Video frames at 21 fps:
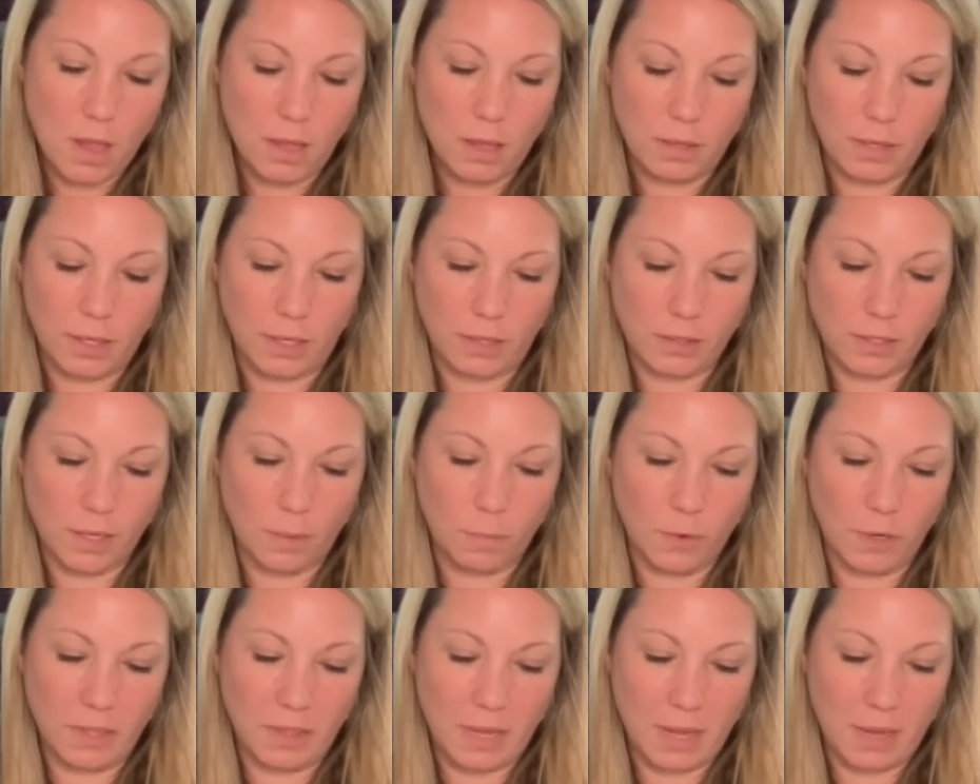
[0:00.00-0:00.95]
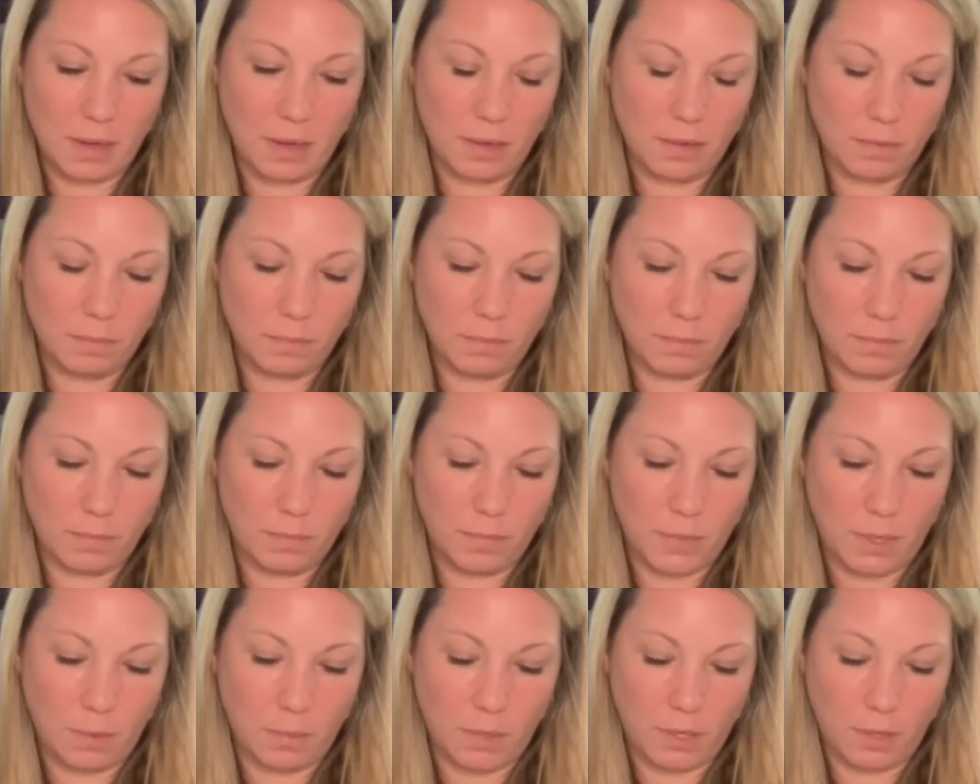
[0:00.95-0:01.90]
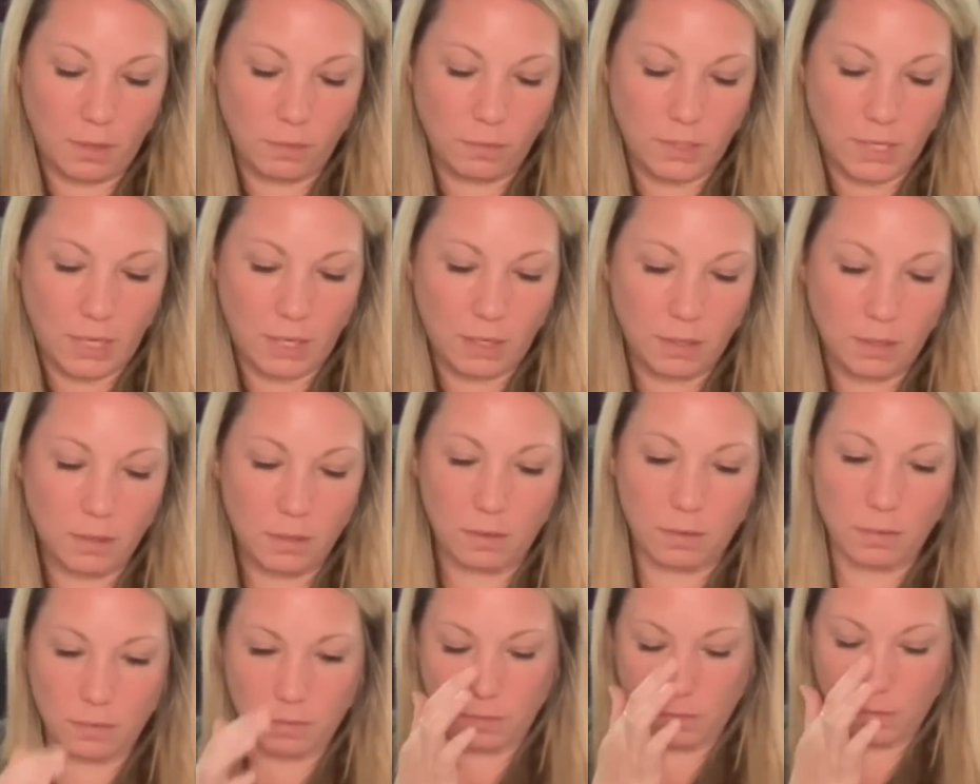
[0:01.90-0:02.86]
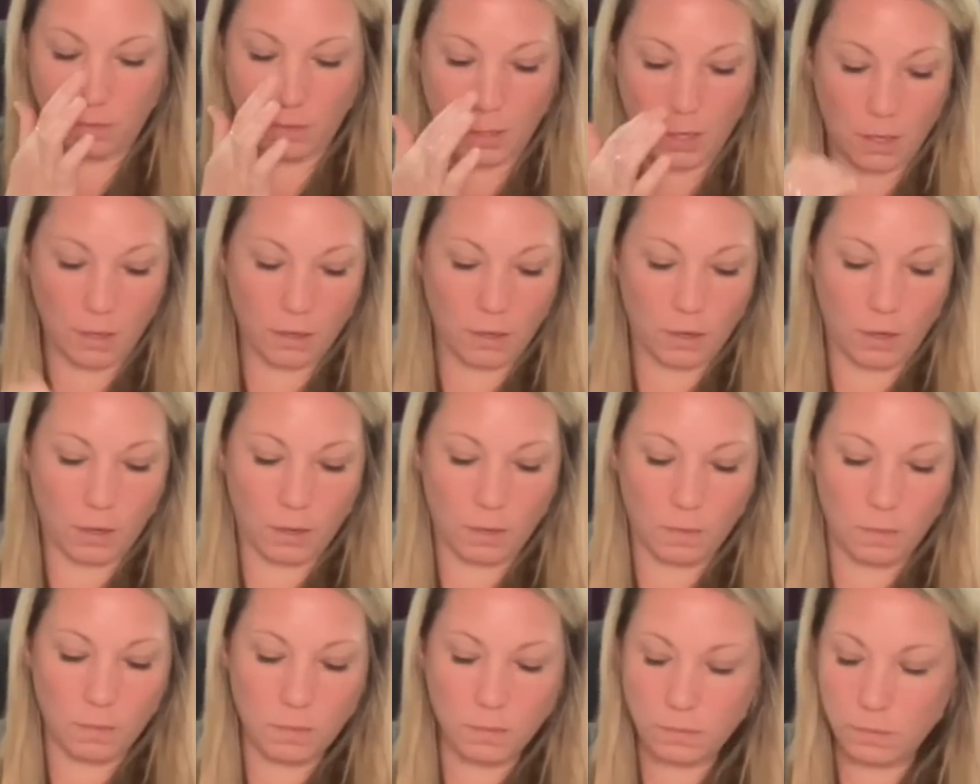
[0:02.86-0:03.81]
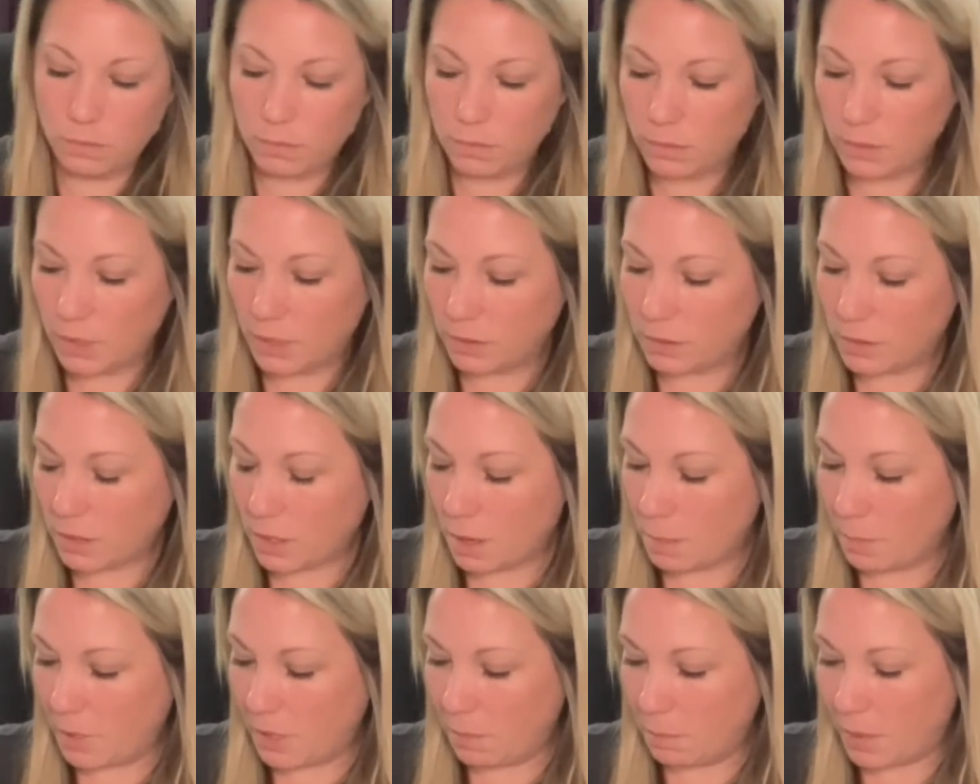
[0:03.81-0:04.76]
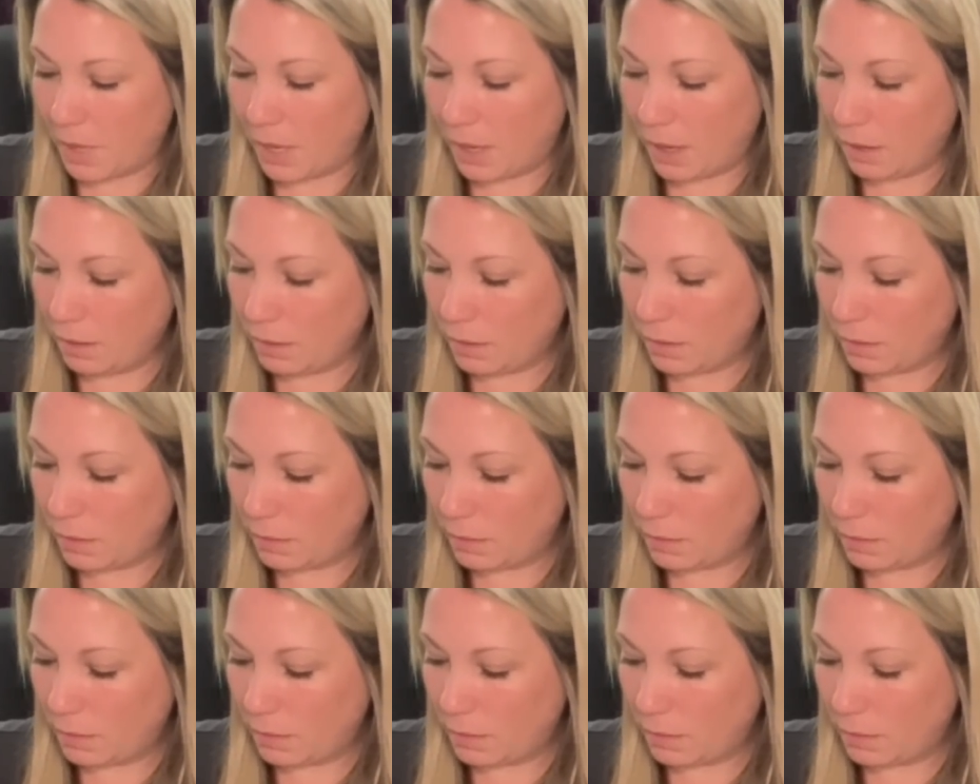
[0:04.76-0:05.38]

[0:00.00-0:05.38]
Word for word: Like someone that maybe you dated long ago that's coming back.